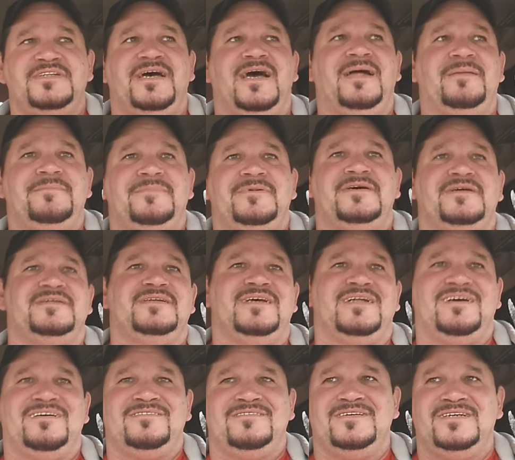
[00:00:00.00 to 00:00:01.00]
that, but you
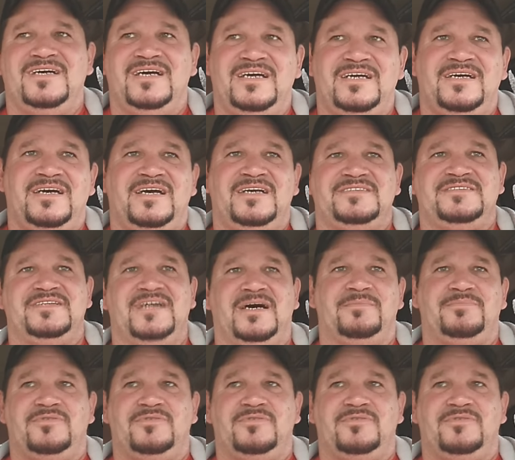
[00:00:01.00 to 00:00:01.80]
know, it, it's not